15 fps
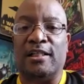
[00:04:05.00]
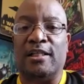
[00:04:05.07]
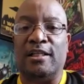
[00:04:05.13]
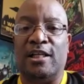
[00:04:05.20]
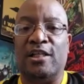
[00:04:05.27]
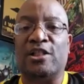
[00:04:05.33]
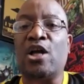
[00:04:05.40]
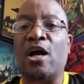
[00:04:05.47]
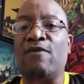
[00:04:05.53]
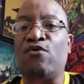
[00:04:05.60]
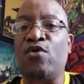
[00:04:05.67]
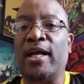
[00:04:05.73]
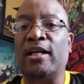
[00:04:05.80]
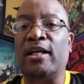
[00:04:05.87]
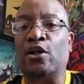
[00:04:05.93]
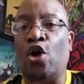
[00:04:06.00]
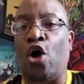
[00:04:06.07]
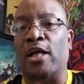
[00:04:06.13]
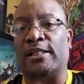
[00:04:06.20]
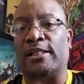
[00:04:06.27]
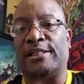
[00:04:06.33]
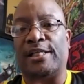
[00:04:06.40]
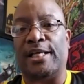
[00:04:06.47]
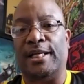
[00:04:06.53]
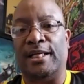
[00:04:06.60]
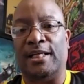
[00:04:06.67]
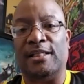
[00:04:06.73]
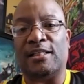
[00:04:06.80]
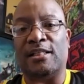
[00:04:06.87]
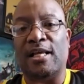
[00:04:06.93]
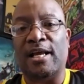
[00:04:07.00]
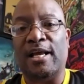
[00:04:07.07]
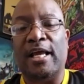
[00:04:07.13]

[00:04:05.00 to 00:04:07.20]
discovering lost cities.